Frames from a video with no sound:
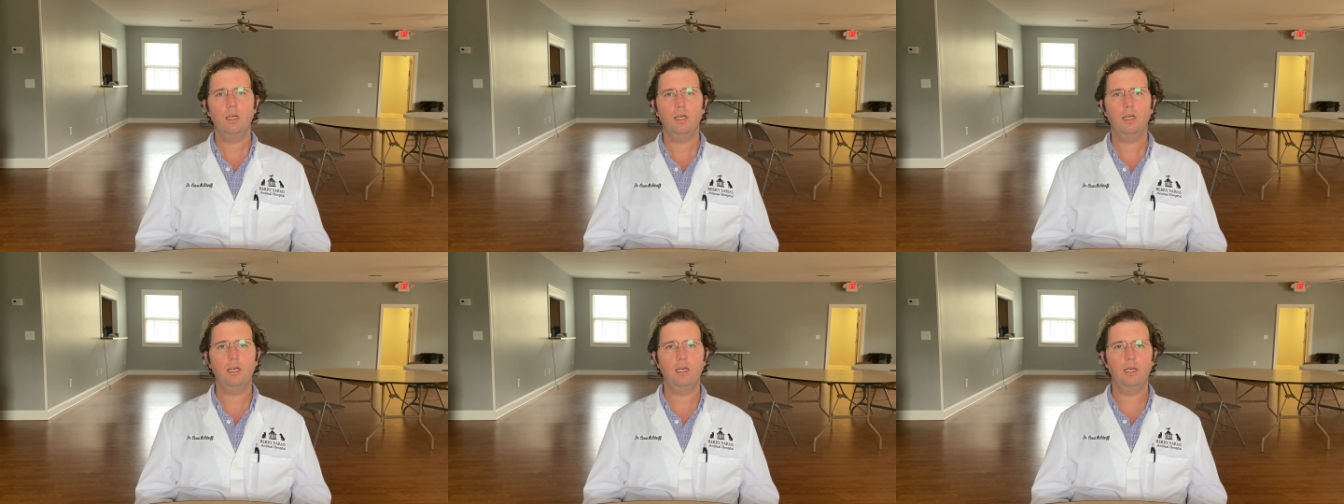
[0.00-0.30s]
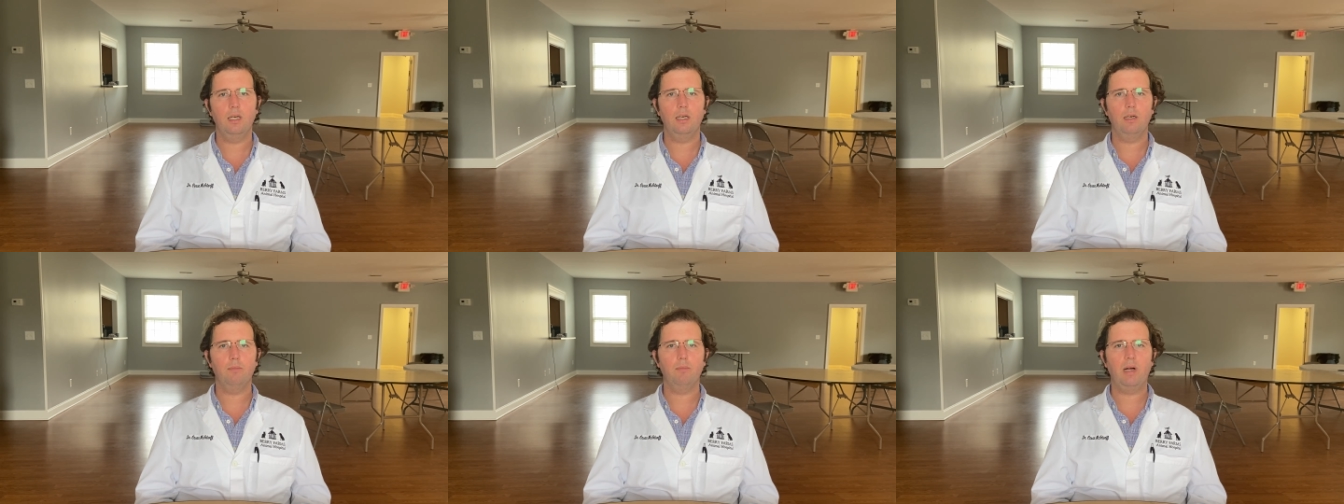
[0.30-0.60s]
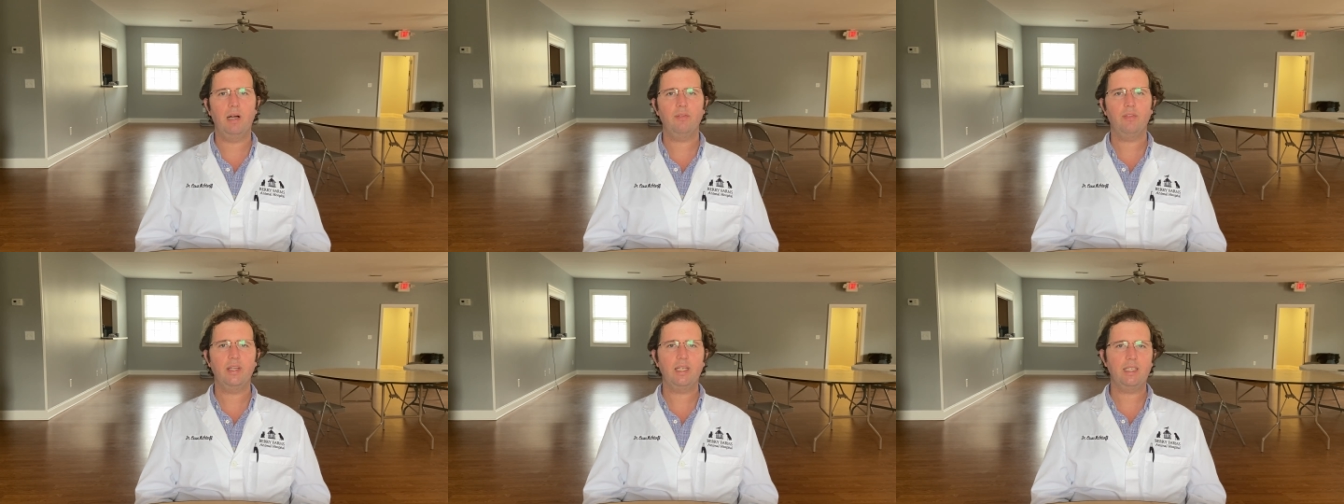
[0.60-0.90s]

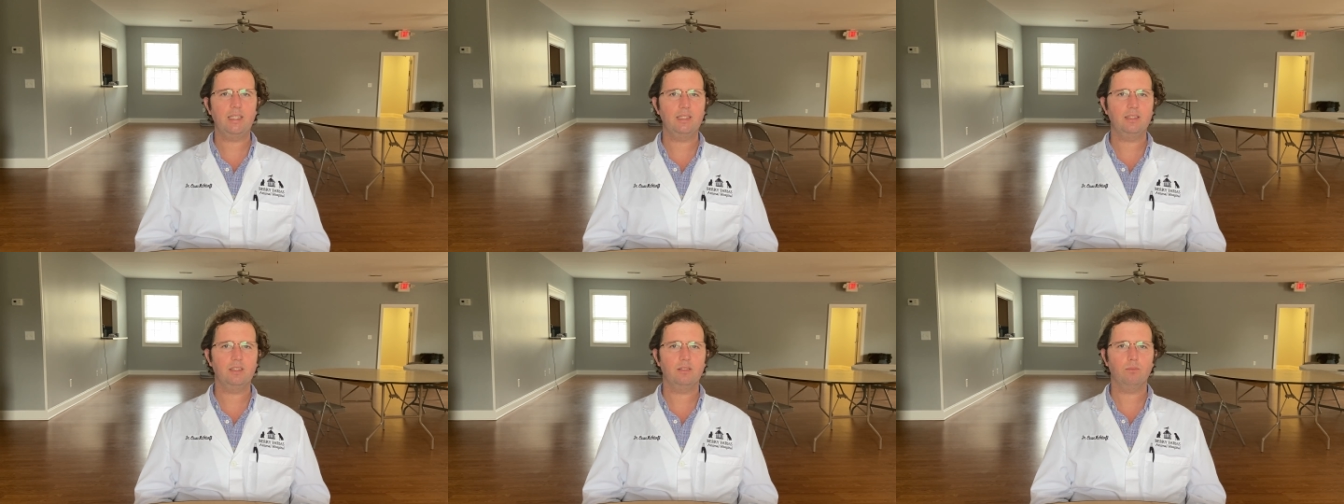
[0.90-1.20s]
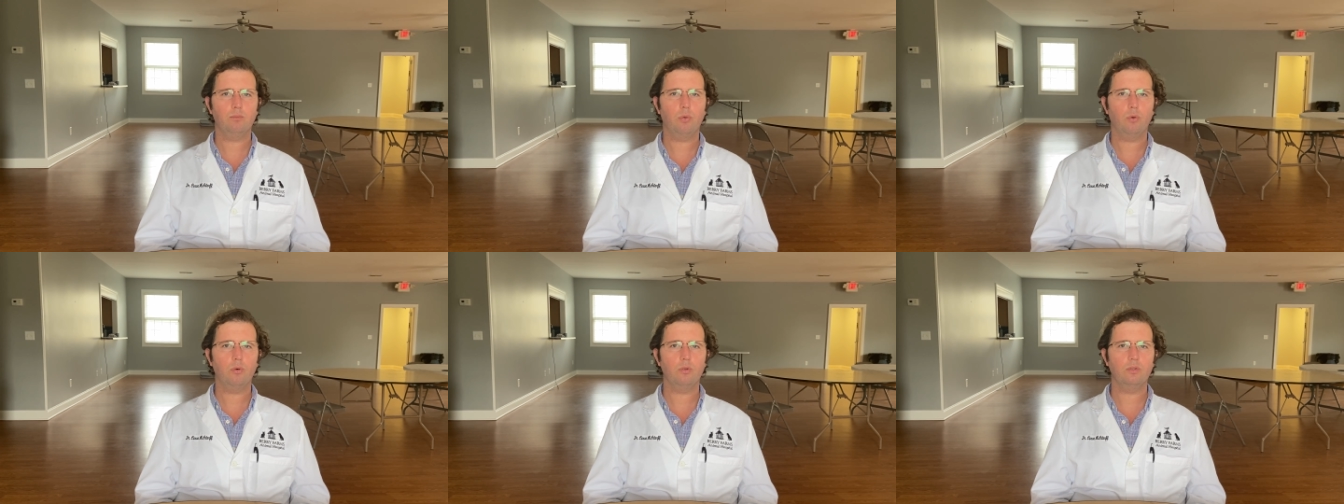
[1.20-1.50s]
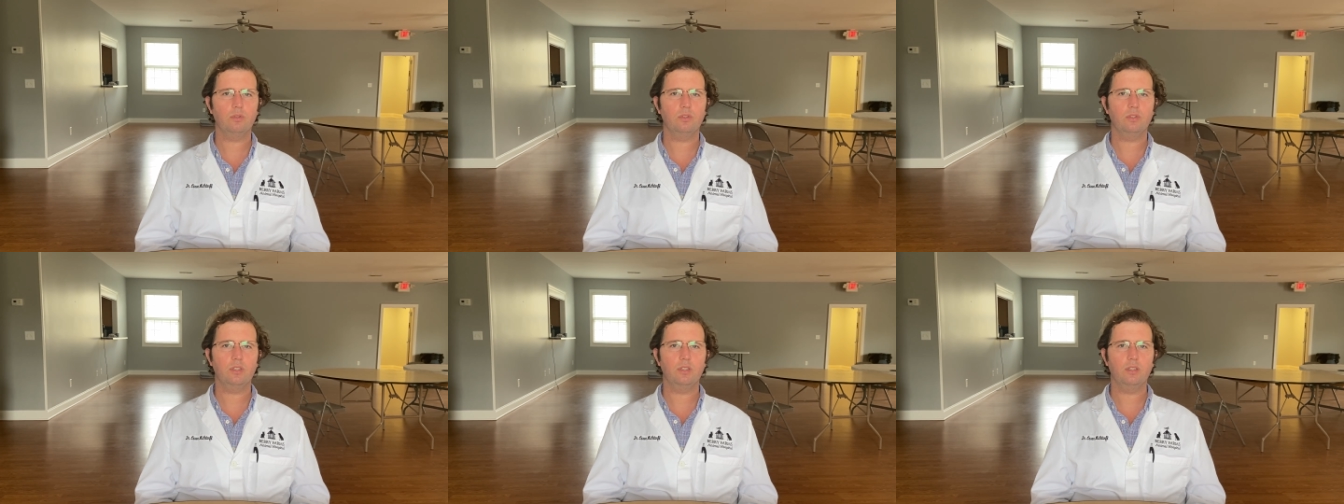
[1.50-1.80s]
I think it is
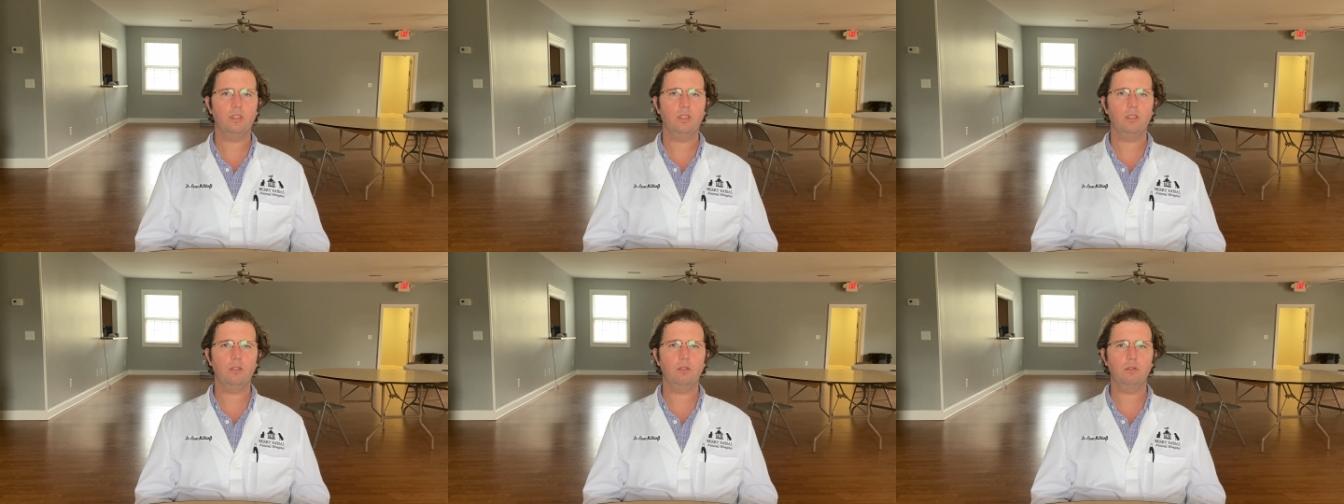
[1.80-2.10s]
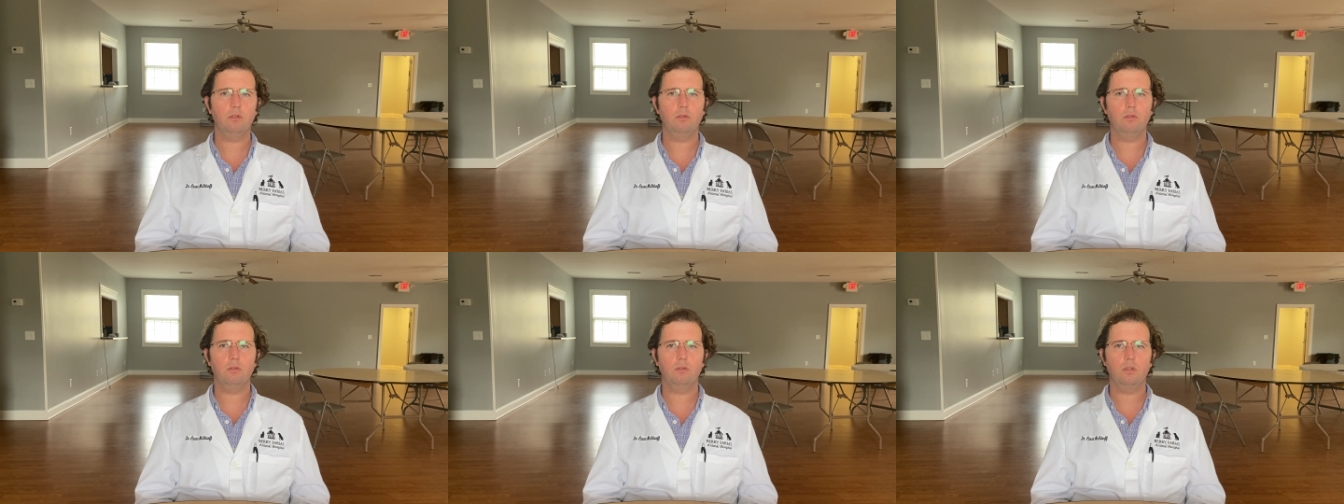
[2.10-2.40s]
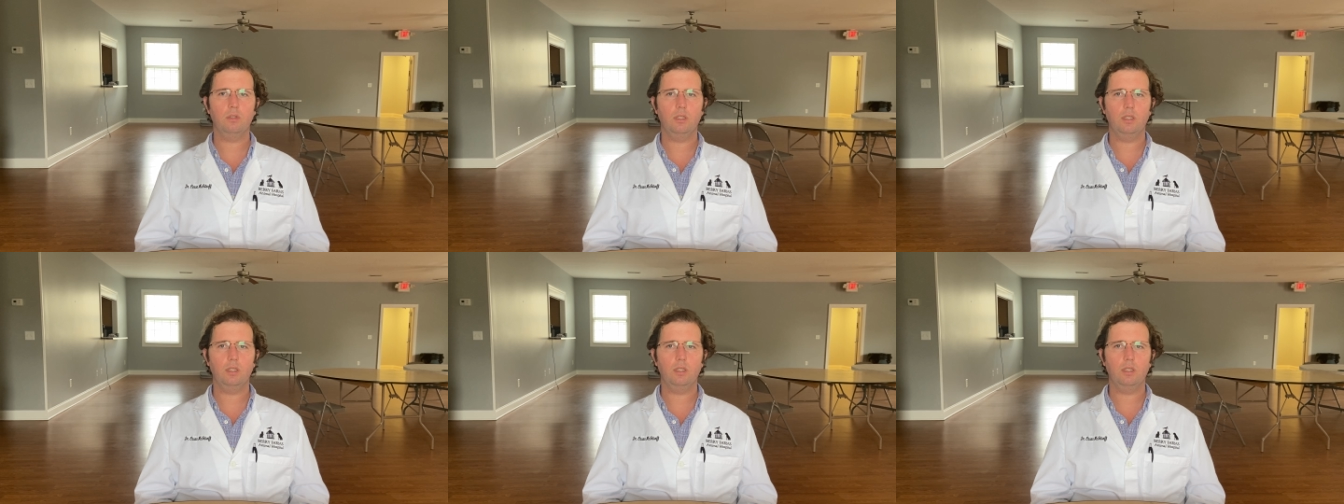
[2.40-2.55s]
important to know